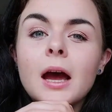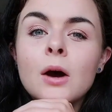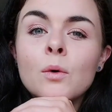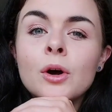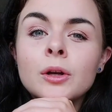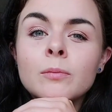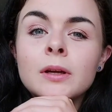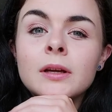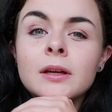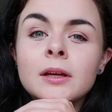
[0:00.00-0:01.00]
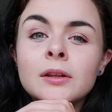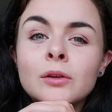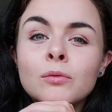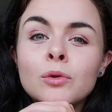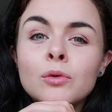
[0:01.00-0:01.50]
I wanna be in the
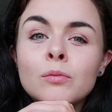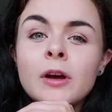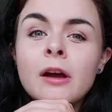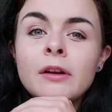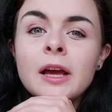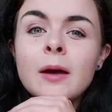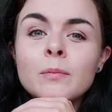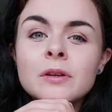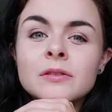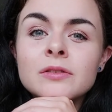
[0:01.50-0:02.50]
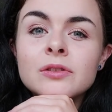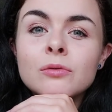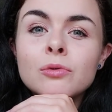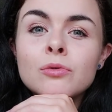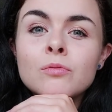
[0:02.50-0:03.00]
room where it happens, the
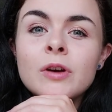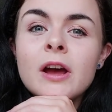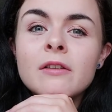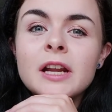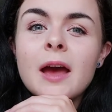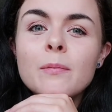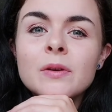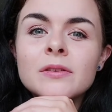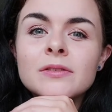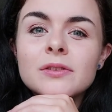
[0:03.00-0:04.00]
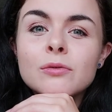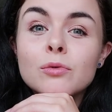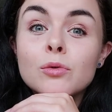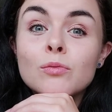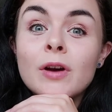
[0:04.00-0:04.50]
room where it happens, the
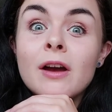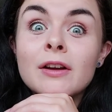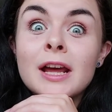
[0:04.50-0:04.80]
room where it